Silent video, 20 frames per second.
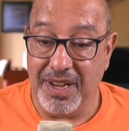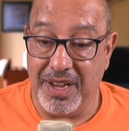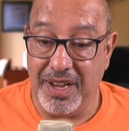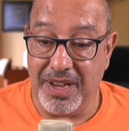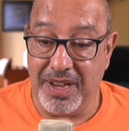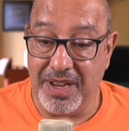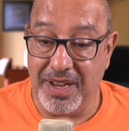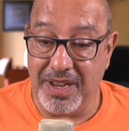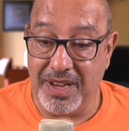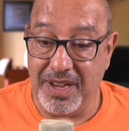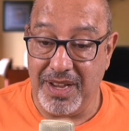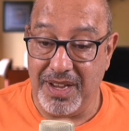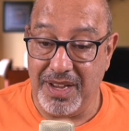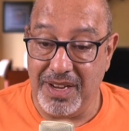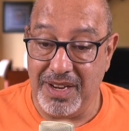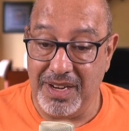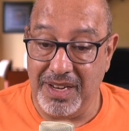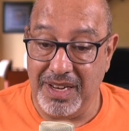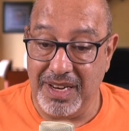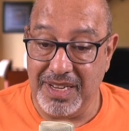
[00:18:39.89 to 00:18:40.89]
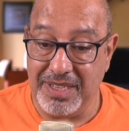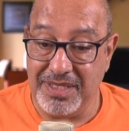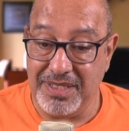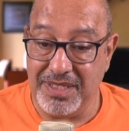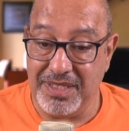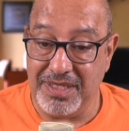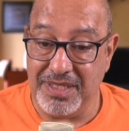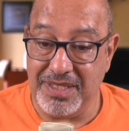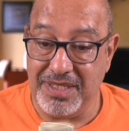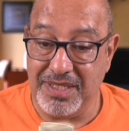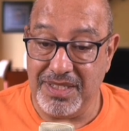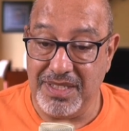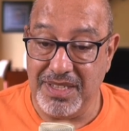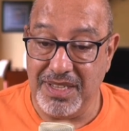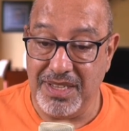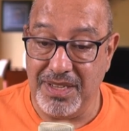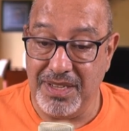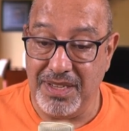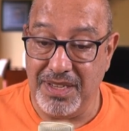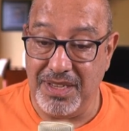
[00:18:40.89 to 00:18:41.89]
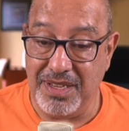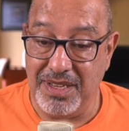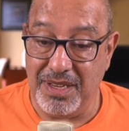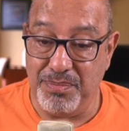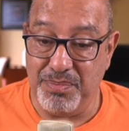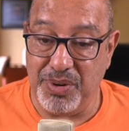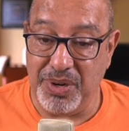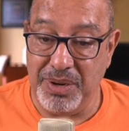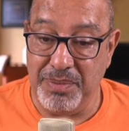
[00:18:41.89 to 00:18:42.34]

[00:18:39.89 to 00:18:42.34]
Let's see.